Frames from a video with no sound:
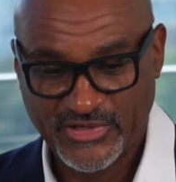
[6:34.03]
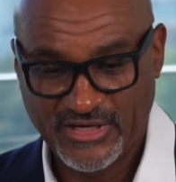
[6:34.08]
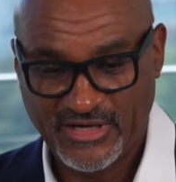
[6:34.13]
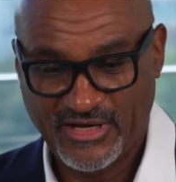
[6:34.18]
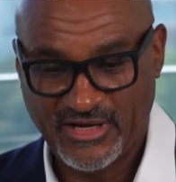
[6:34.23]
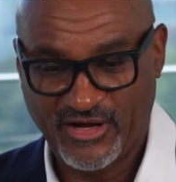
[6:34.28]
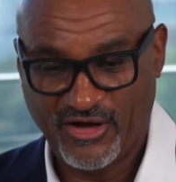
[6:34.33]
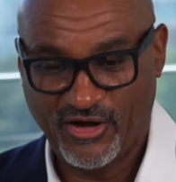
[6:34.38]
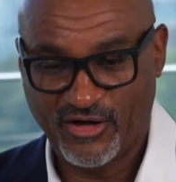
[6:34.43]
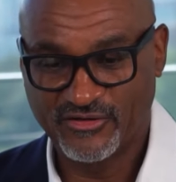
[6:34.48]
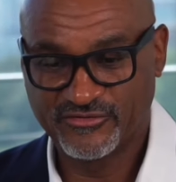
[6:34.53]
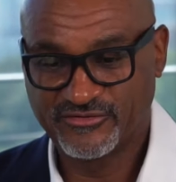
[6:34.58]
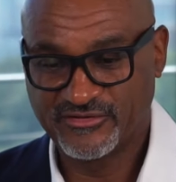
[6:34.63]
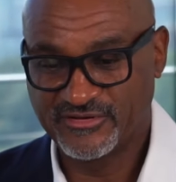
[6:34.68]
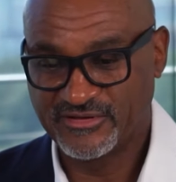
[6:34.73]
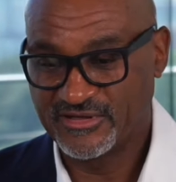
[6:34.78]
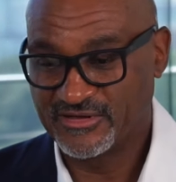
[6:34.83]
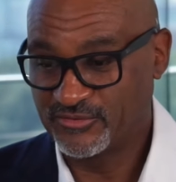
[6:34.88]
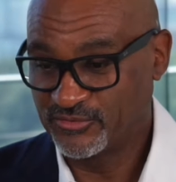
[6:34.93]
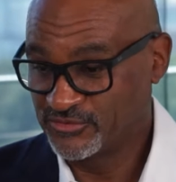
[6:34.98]
Uh,
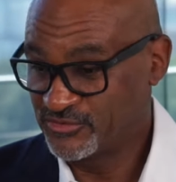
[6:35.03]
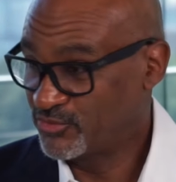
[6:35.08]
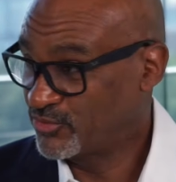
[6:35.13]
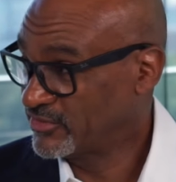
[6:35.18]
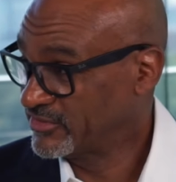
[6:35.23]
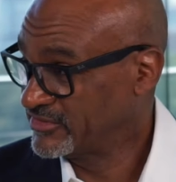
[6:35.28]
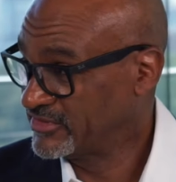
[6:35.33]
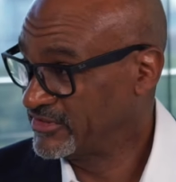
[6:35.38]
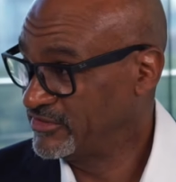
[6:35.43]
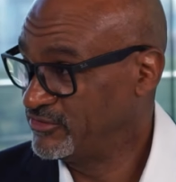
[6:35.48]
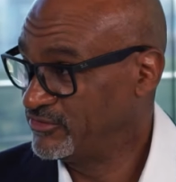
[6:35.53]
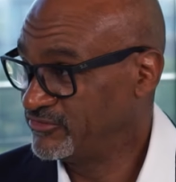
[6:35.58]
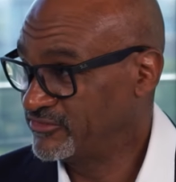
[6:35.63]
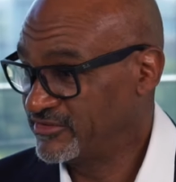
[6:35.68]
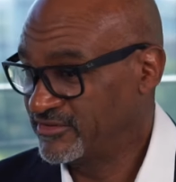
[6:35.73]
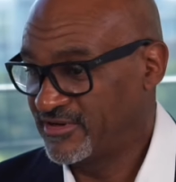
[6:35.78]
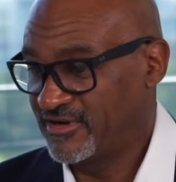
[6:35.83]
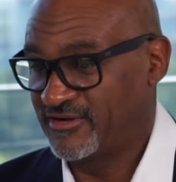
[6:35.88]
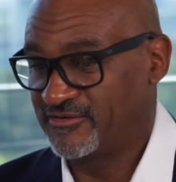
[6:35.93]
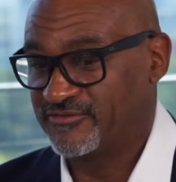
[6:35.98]
Austin to, to work in the
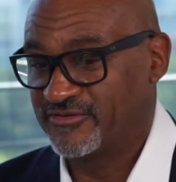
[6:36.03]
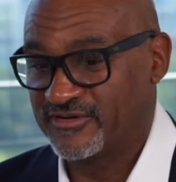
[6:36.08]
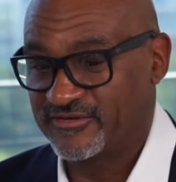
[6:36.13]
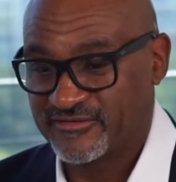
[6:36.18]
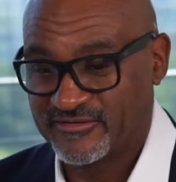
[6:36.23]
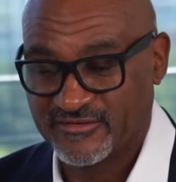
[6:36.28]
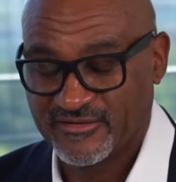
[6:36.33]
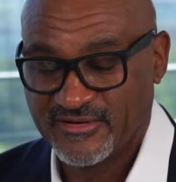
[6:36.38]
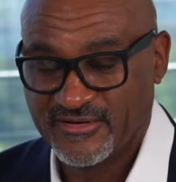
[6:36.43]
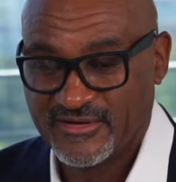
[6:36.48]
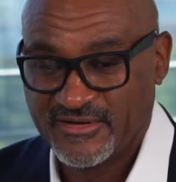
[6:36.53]
Houston office.